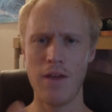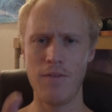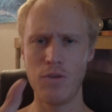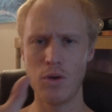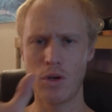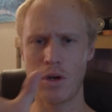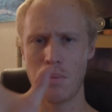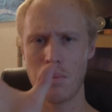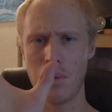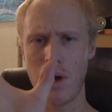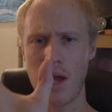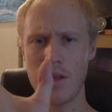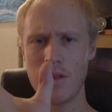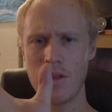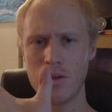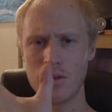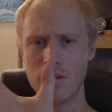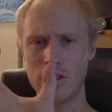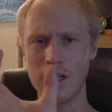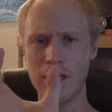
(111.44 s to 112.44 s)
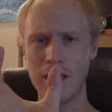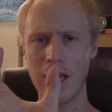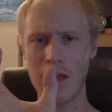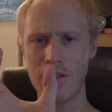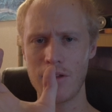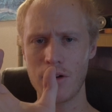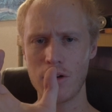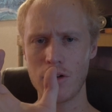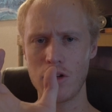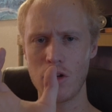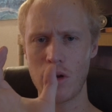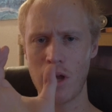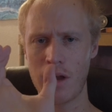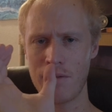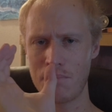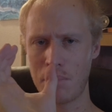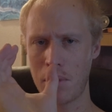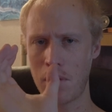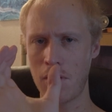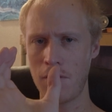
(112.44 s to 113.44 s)
if you combine those together, you'd
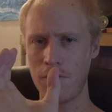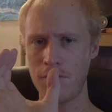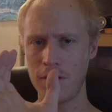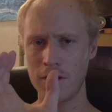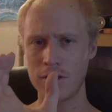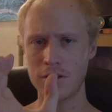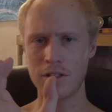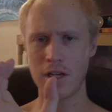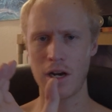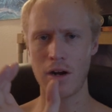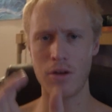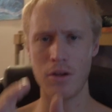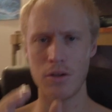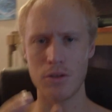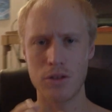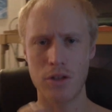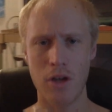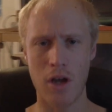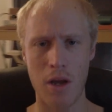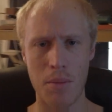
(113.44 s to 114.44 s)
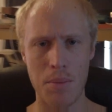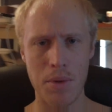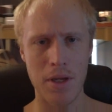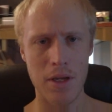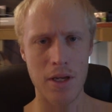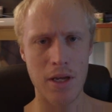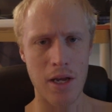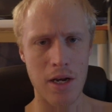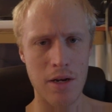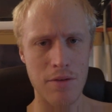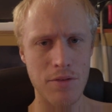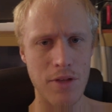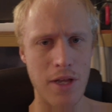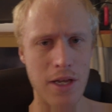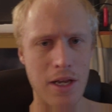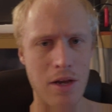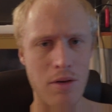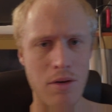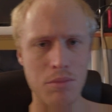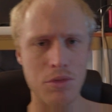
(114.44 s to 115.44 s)
have perfect stereoscopy, kind of
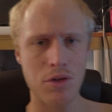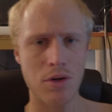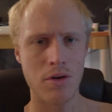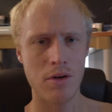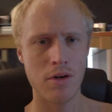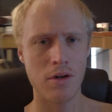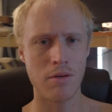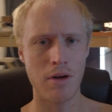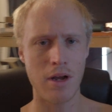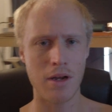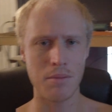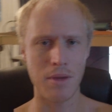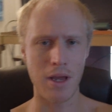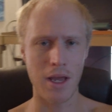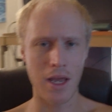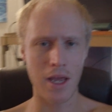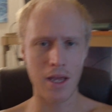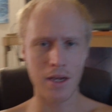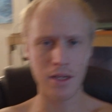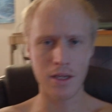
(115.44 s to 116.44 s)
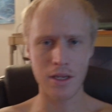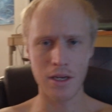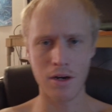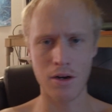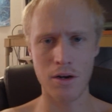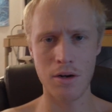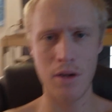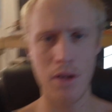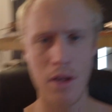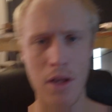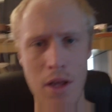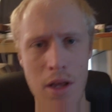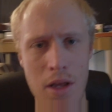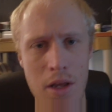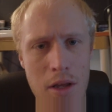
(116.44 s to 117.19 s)
like how I'm turning around my head here.